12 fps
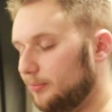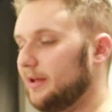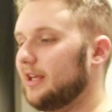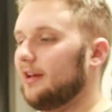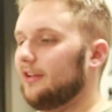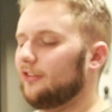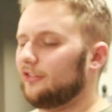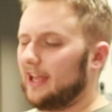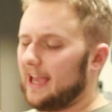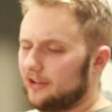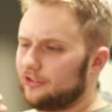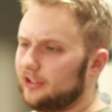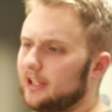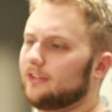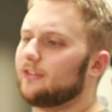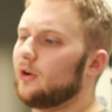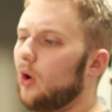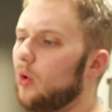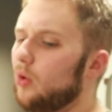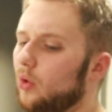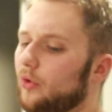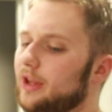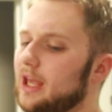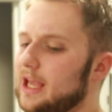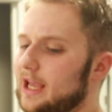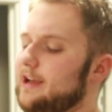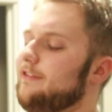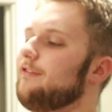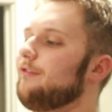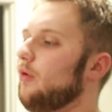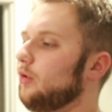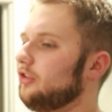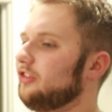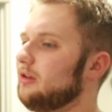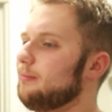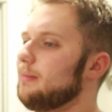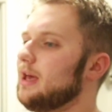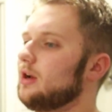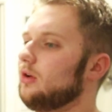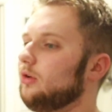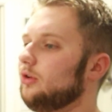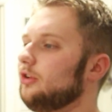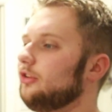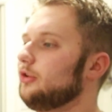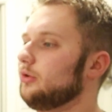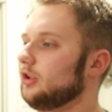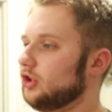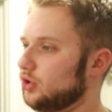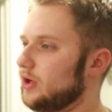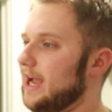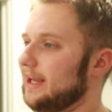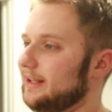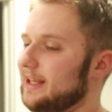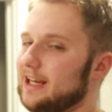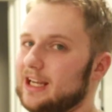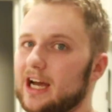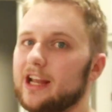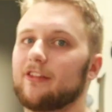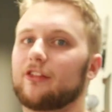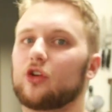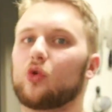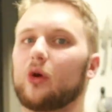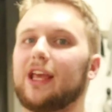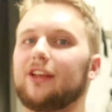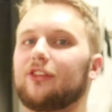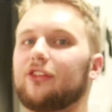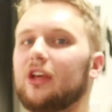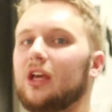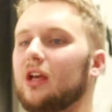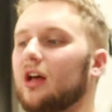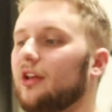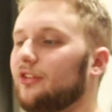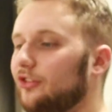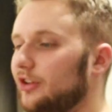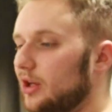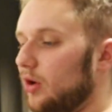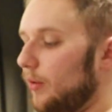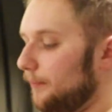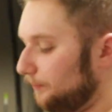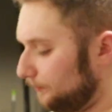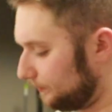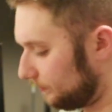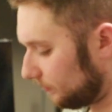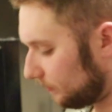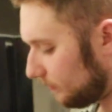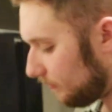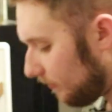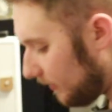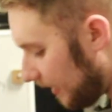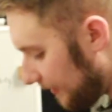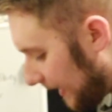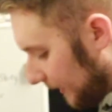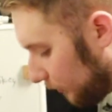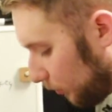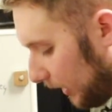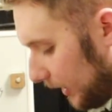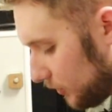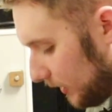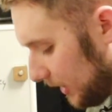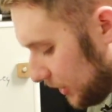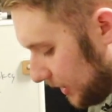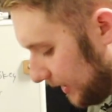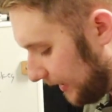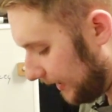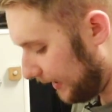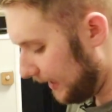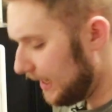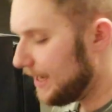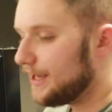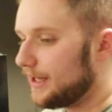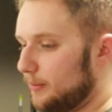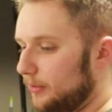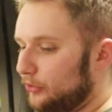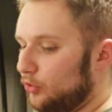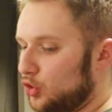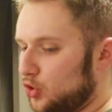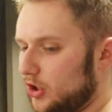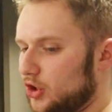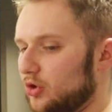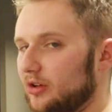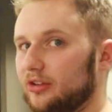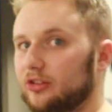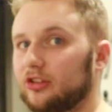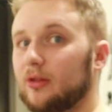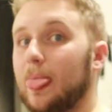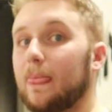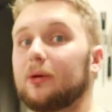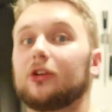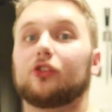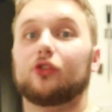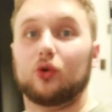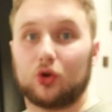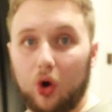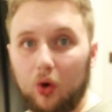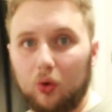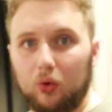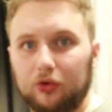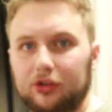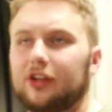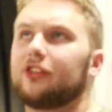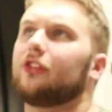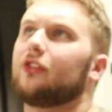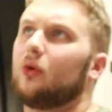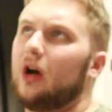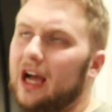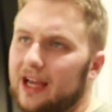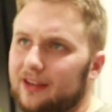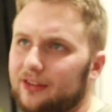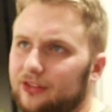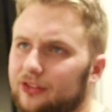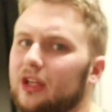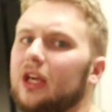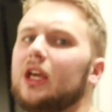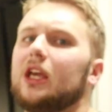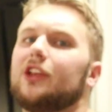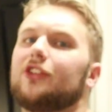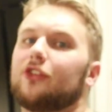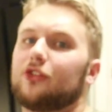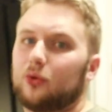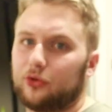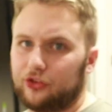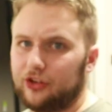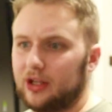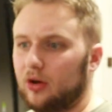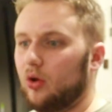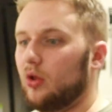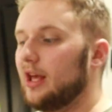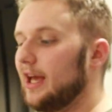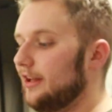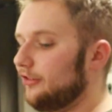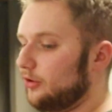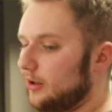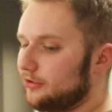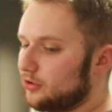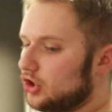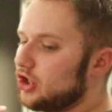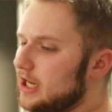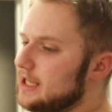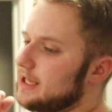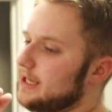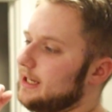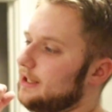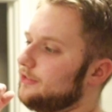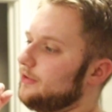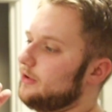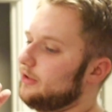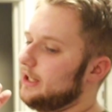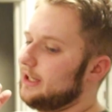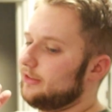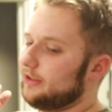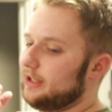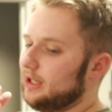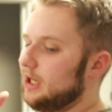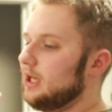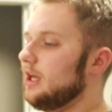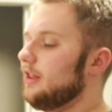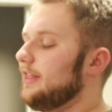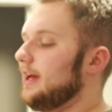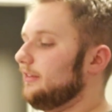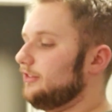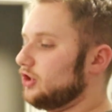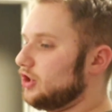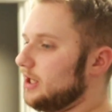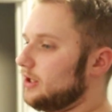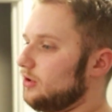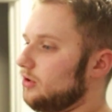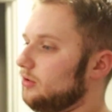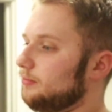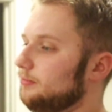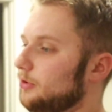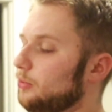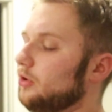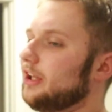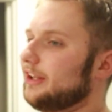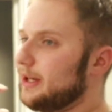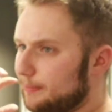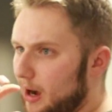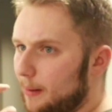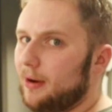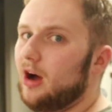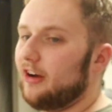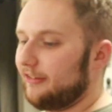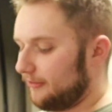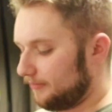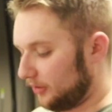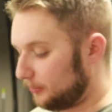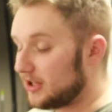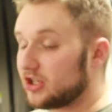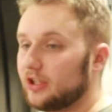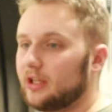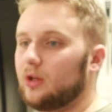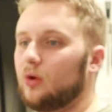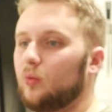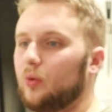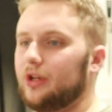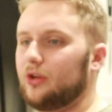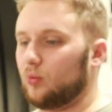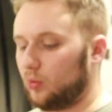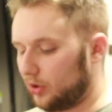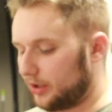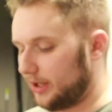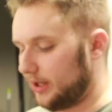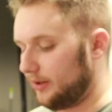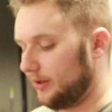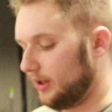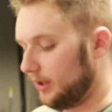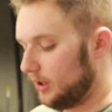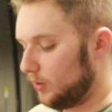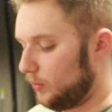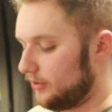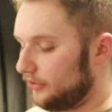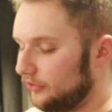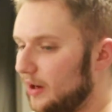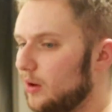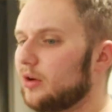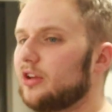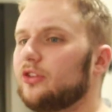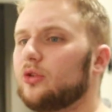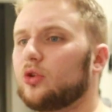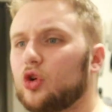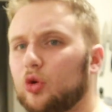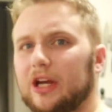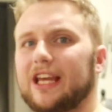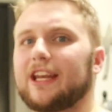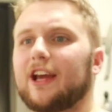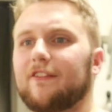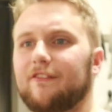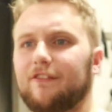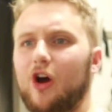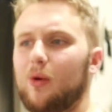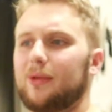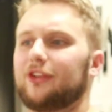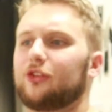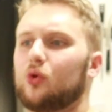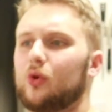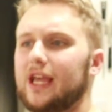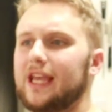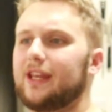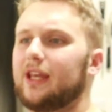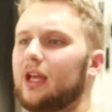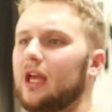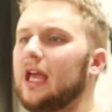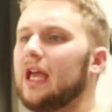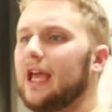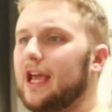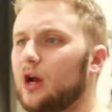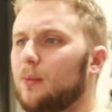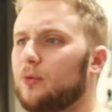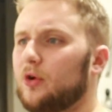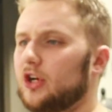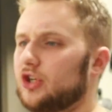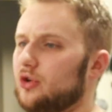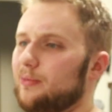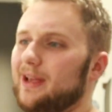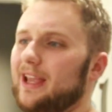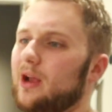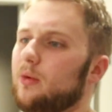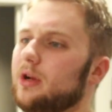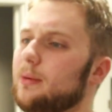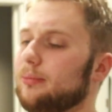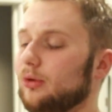because as it gets cold, it forces the metal to contract and it kind of creates a seal. That is why dry shaking can be so treacherous, because there's no cold, because there's no ice, there's no seal, and so as you're shaking, it's very likely that the shaker is more likely to pop off, especially when you're working with a sour, because you're creating a foam that's creating air pressure, making it want to